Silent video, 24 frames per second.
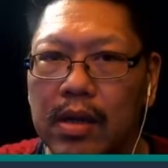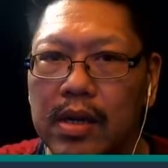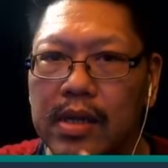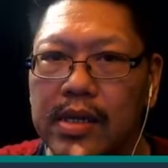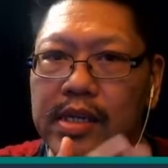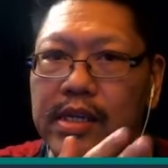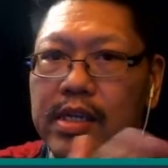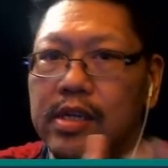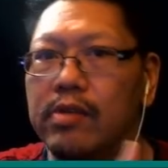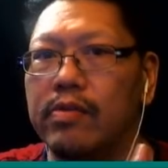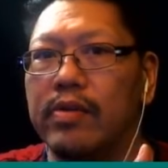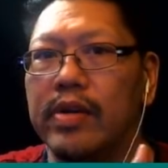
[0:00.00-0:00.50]

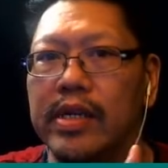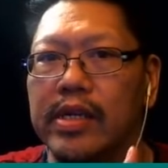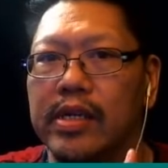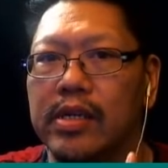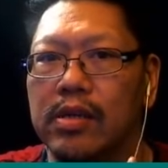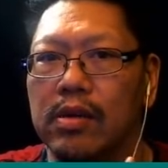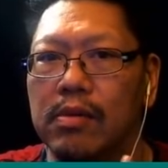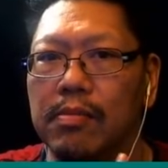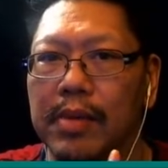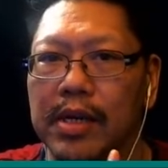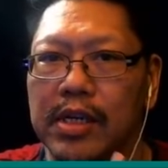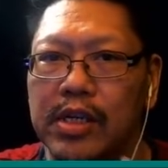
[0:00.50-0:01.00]
series,
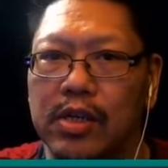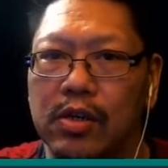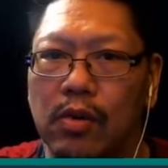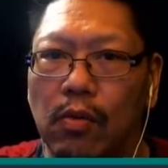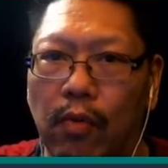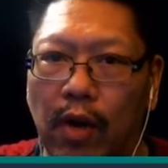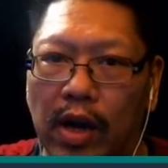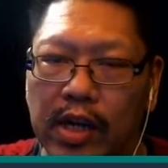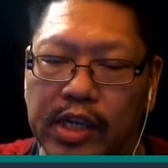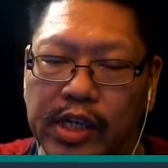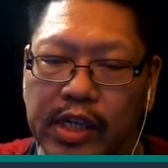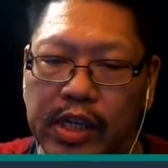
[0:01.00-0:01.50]
so make sure you
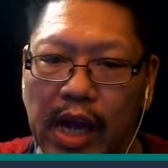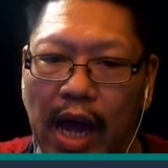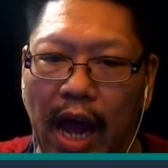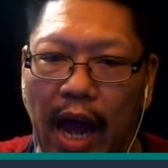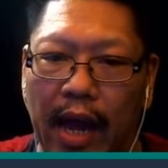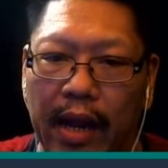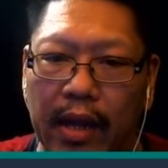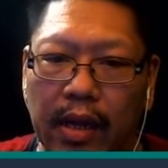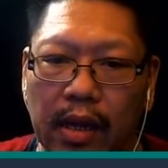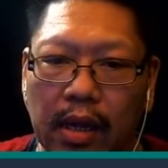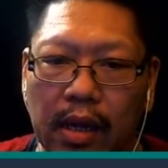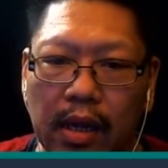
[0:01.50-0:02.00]
watch that.